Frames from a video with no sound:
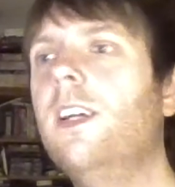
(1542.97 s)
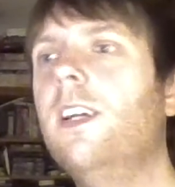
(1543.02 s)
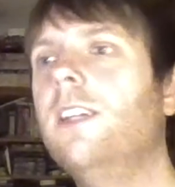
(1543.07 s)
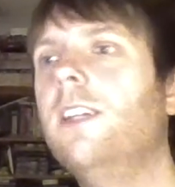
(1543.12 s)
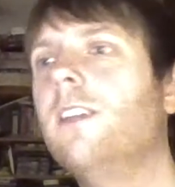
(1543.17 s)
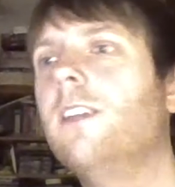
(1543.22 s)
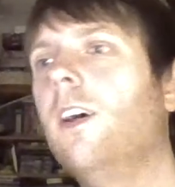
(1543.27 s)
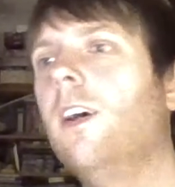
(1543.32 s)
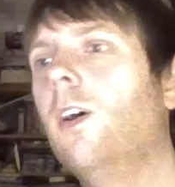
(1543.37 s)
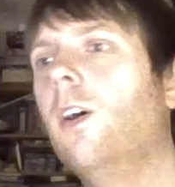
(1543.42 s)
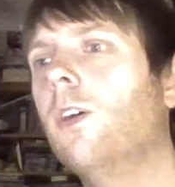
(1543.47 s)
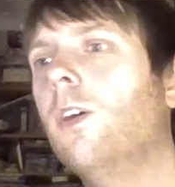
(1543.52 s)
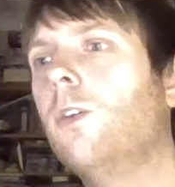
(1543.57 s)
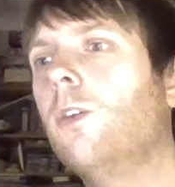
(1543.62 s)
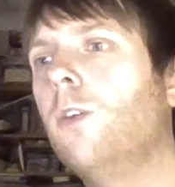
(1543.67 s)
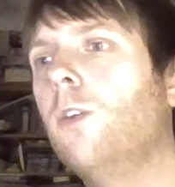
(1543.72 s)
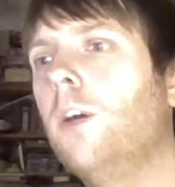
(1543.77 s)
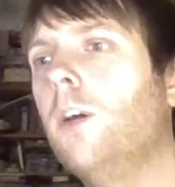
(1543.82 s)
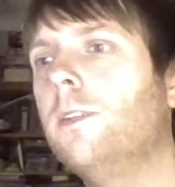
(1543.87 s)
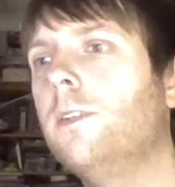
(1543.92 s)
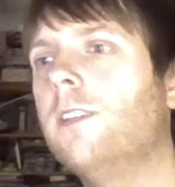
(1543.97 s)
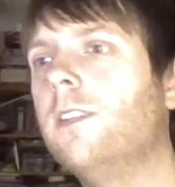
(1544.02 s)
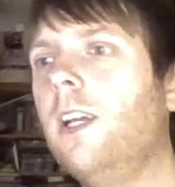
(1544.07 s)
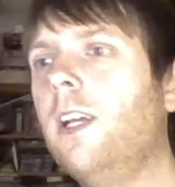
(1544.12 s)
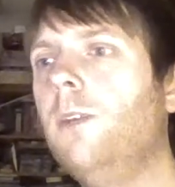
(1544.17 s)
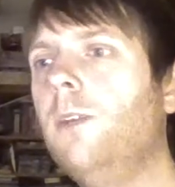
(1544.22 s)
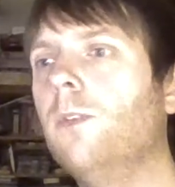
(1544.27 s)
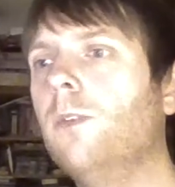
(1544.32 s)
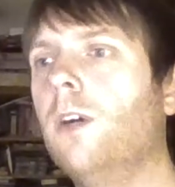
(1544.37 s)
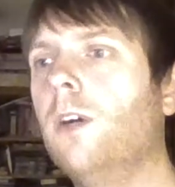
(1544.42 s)
Is it a hookworm, a
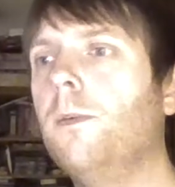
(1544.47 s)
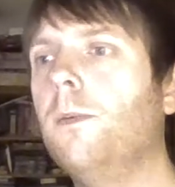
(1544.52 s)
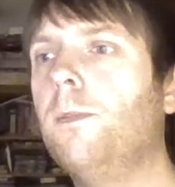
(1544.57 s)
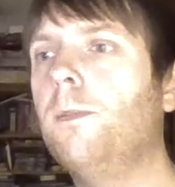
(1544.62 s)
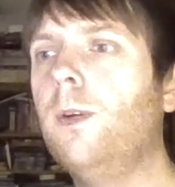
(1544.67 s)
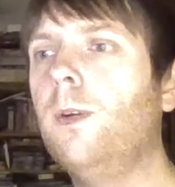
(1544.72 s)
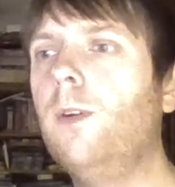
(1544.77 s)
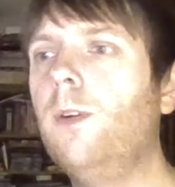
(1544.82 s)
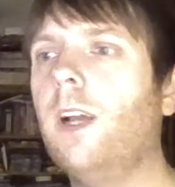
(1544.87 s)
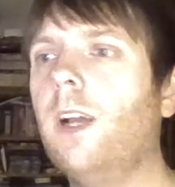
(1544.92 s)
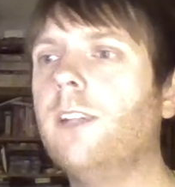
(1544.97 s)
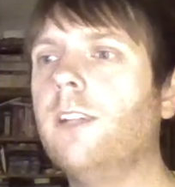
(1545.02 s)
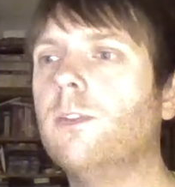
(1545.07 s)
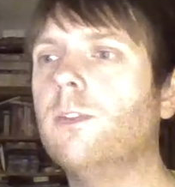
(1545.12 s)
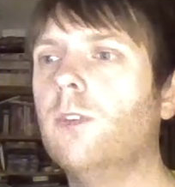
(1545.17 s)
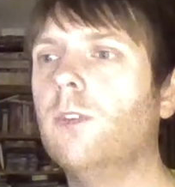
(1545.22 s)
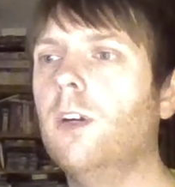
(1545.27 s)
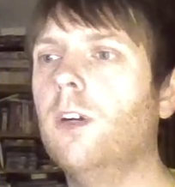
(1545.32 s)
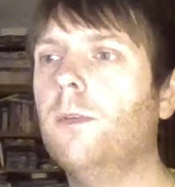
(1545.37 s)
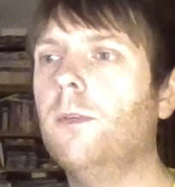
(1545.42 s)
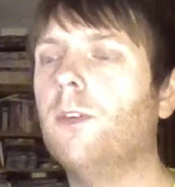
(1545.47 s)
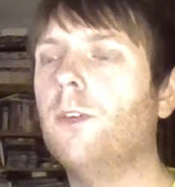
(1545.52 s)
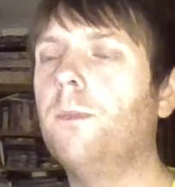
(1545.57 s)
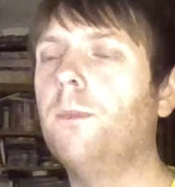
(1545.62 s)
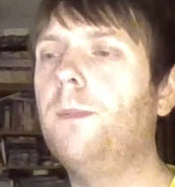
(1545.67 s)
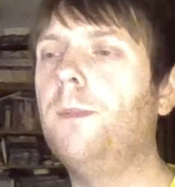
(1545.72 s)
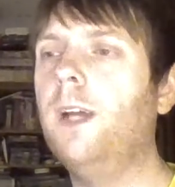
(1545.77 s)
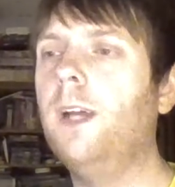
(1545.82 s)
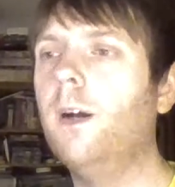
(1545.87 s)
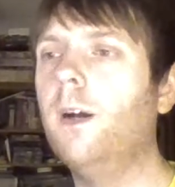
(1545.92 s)
tapeworm, a bootlace worm, or
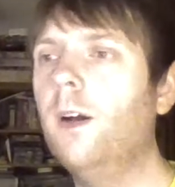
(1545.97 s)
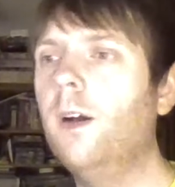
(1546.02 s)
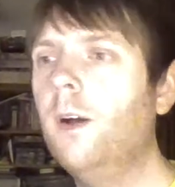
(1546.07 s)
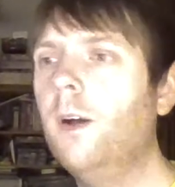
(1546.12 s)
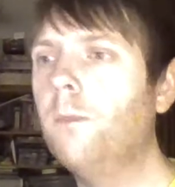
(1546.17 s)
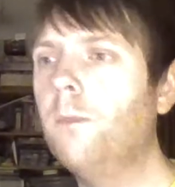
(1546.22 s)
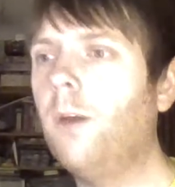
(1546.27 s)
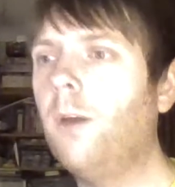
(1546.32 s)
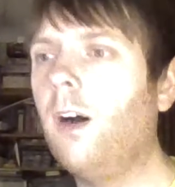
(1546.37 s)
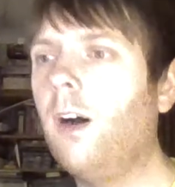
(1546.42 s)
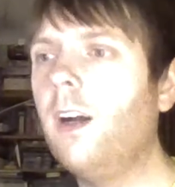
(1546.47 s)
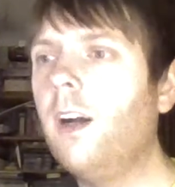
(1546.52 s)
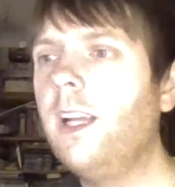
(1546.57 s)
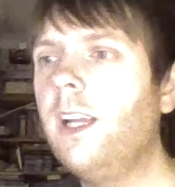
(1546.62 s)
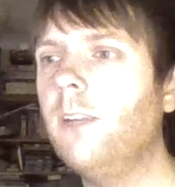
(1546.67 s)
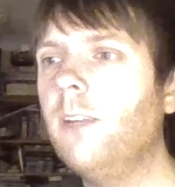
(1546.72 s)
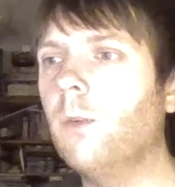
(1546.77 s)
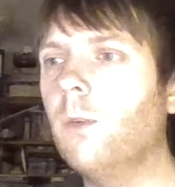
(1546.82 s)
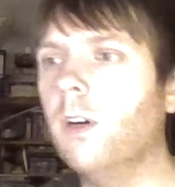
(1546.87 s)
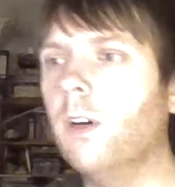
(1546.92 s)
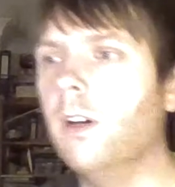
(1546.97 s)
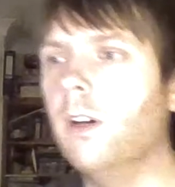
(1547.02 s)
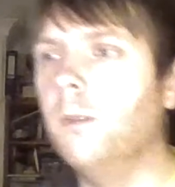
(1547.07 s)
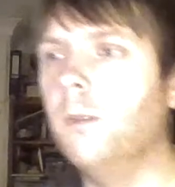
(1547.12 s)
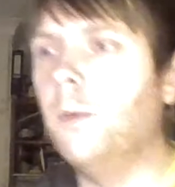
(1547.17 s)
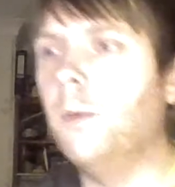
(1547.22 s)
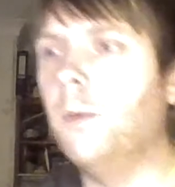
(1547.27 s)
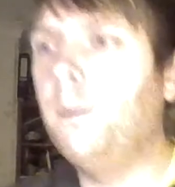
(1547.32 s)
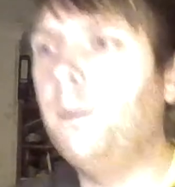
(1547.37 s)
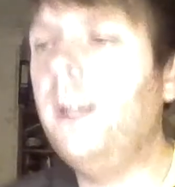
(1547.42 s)
a
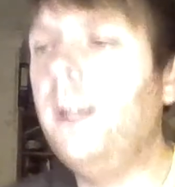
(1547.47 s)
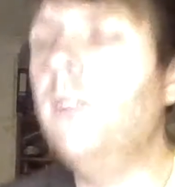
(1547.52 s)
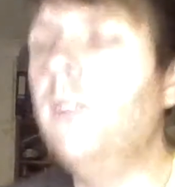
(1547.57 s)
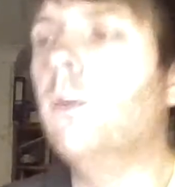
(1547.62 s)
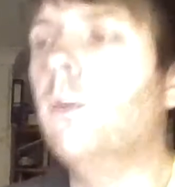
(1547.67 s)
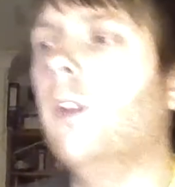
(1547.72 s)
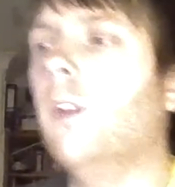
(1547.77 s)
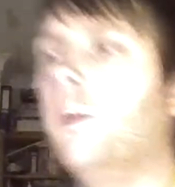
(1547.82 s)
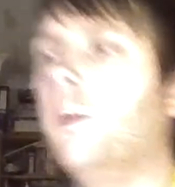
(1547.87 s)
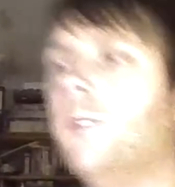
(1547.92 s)
pinworm?